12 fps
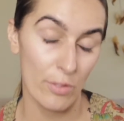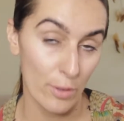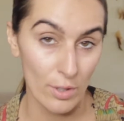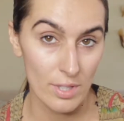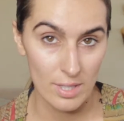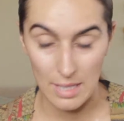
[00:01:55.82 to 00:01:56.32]

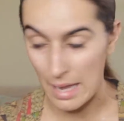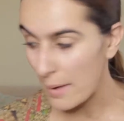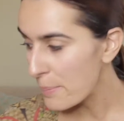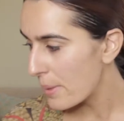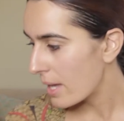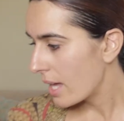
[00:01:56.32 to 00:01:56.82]
third
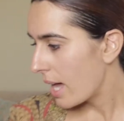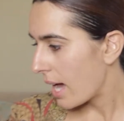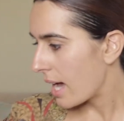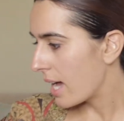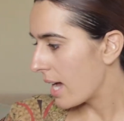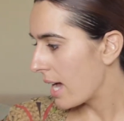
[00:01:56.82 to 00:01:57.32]
step,
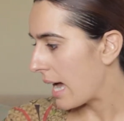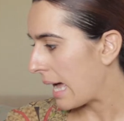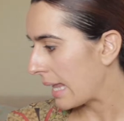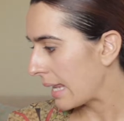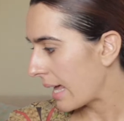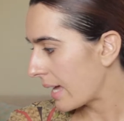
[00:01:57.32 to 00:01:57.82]

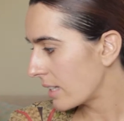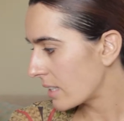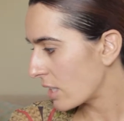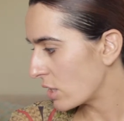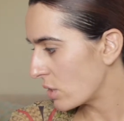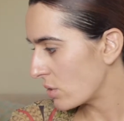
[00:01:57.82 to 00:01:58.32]
I like
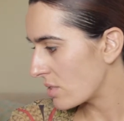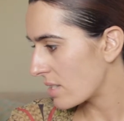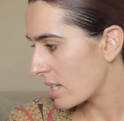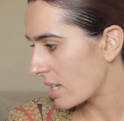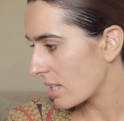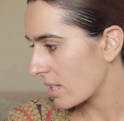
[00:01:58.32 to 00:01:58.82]

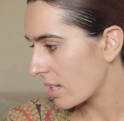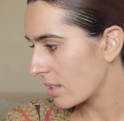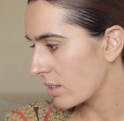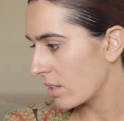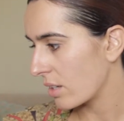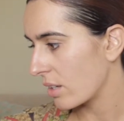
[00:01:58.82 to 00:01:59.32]

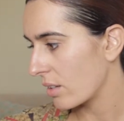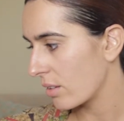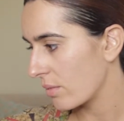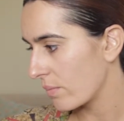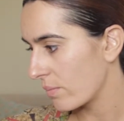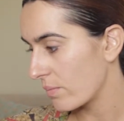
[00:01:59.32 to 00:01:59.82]
using
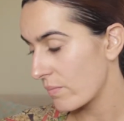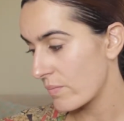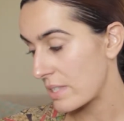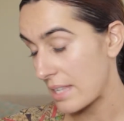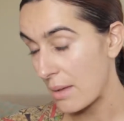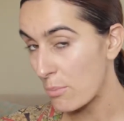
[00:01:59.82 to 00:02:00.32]
the
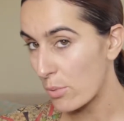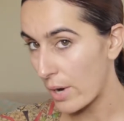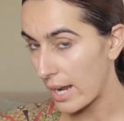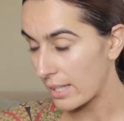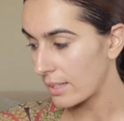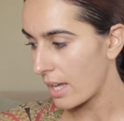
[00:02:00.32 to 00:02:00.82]
same
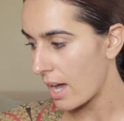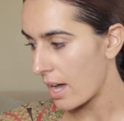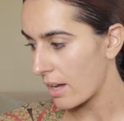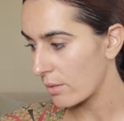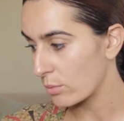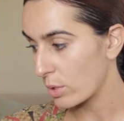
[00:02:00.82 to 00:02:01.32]
brand,
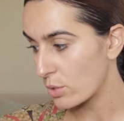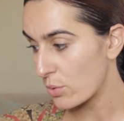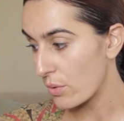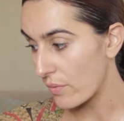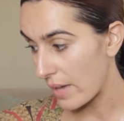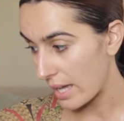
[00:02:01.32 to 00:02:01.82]

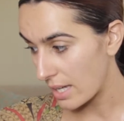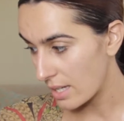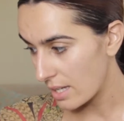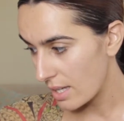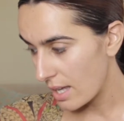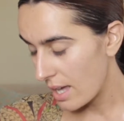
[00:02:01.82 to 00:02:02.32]

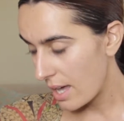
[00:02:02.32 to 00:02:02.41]
Retrouvé,